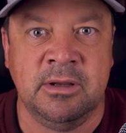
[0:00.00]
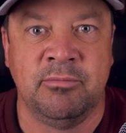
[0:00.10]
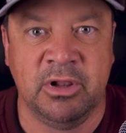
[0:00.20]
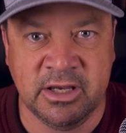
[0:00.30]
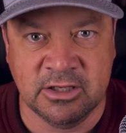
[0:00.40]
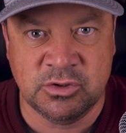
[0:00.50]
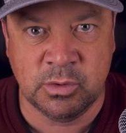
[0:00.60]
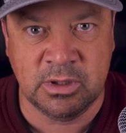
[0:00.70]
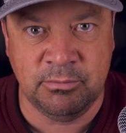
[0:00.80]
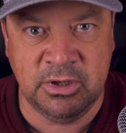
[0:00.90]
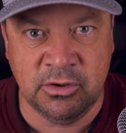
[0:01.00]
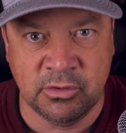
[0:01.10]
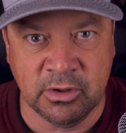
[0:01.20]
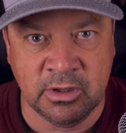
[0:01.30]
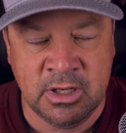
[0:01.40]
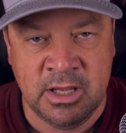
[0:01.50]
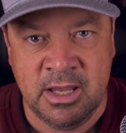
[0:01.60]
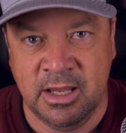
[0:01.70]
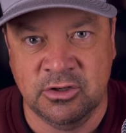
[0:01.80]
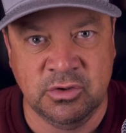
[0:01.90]
plug into a computer,
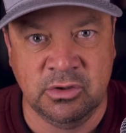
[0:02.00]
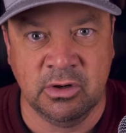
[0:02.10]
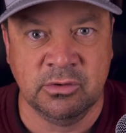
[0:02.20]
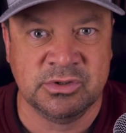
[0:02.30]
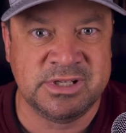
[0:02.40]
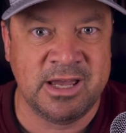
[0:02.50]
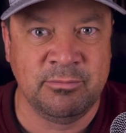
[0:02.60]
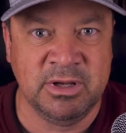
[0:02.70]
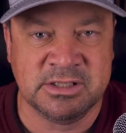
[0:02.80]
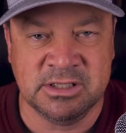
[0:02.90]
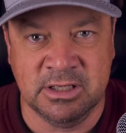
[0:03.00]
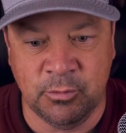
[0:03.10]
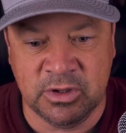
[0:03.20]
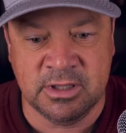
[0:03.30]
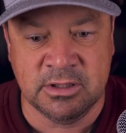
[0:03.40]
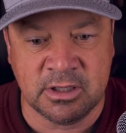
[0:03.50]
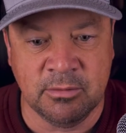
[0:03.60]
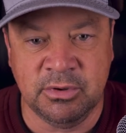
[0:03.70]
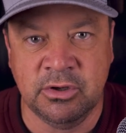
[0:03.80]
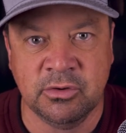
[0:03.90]
and do your own sound mixing within the
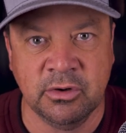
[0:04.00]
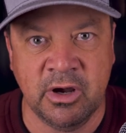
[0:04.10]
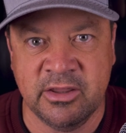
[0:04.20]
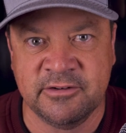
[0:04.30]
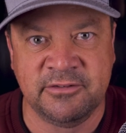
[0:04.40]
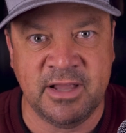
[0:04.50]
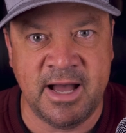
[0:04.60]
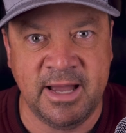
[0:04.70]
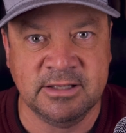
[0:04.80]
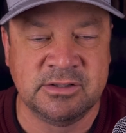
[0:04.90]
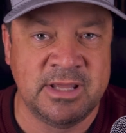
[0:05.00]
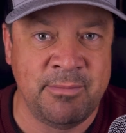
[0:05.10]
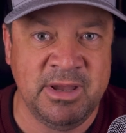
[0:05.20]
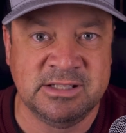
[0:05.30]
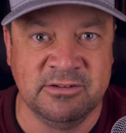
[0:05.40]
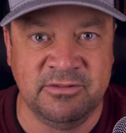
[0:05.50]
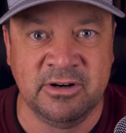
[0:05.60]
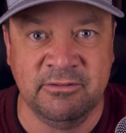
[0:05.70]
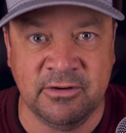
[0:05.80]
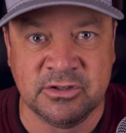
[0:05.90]
computer on the fly, so that makes it
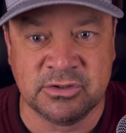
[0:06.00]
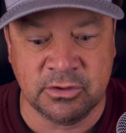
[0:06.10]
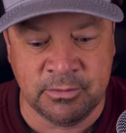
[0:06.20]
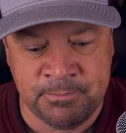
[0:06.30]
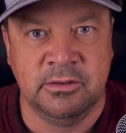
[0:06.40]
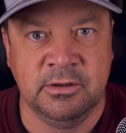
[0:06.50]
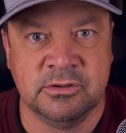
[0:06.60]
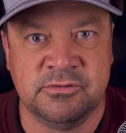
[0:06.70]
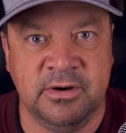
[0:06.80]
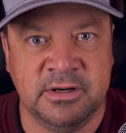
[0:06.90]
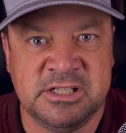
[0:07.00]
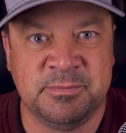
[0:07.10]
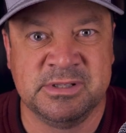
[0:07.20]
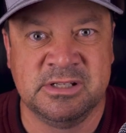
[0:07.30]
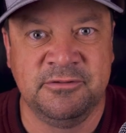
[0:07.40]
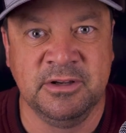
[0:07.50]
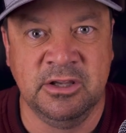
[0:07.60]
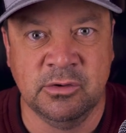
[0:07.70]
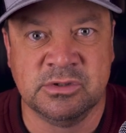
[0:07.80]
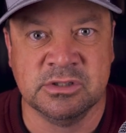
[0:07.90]
very versatile. There's very specific
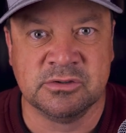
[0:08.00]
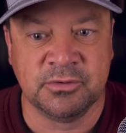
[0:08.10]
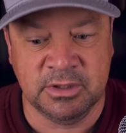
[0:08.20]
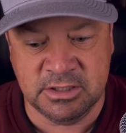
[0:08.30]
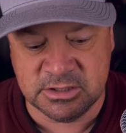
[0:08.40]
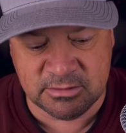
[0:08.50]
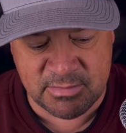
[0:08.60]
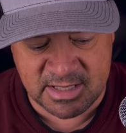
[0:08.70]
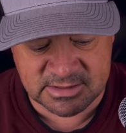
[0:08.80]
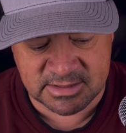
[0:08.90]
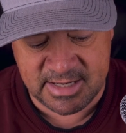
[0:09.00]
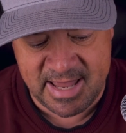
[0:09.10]
uses for each of the mics that I